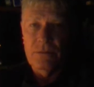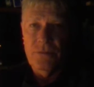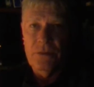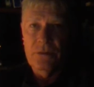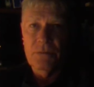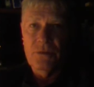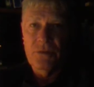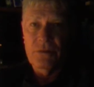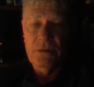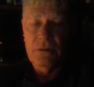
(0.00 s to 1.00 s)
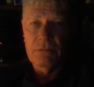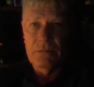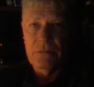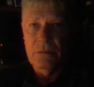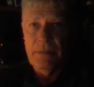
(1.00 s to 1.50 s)
food to move through your
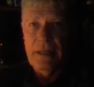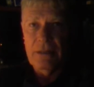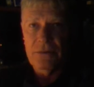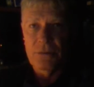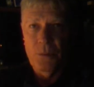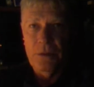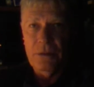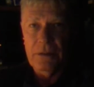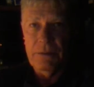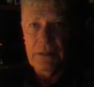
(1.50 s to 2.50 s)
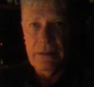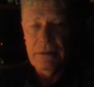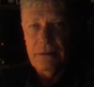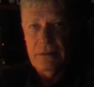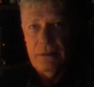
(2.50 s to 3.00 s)
bowels really quickly,
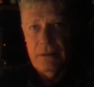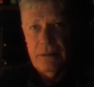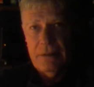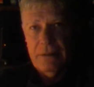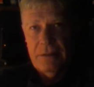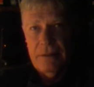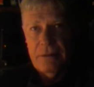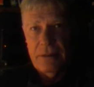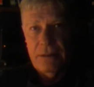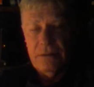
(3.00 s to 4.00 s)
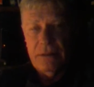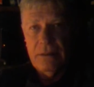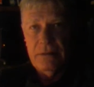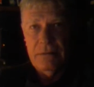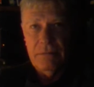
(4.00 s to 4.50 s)
because
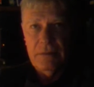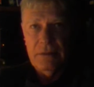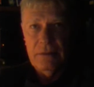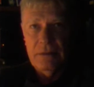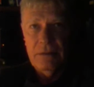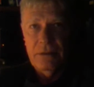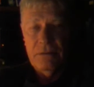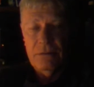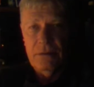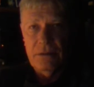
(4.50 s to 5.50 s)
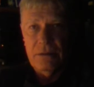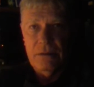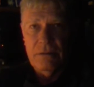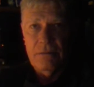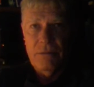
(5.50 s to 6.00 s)
you're
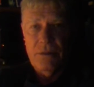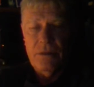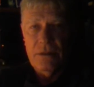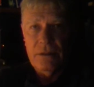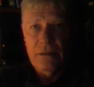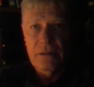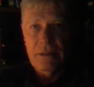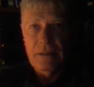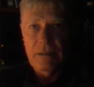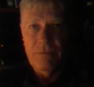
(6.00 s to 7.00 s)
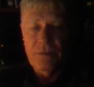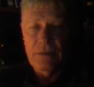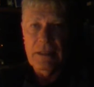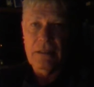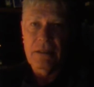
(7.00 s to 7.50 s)
just not set up for
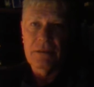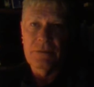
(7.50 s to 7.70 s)
that kind